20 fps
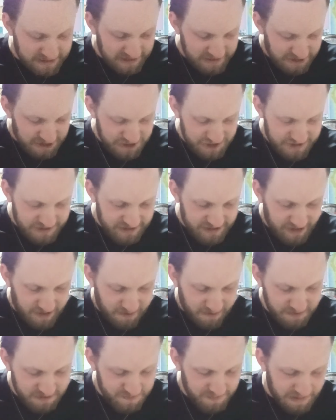It just
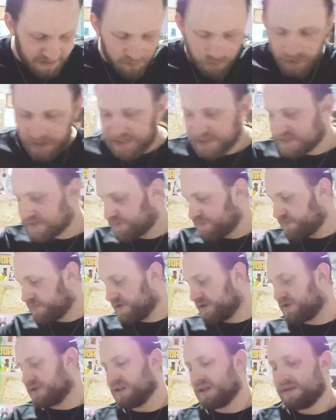tells me what it's the
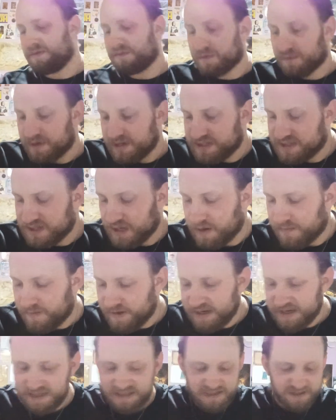delivery stuff. Like
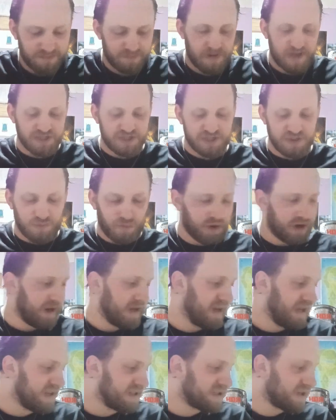it doesn't mention what it
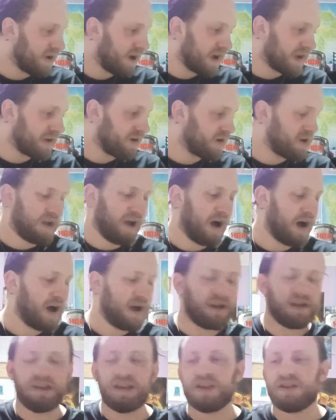is, and I
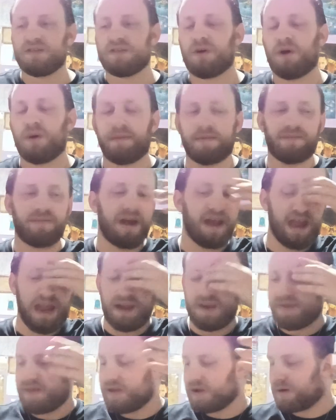can't, in the top of my head,
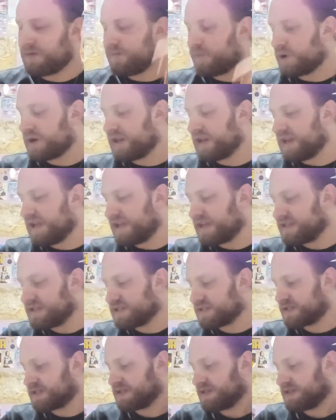think of what it is.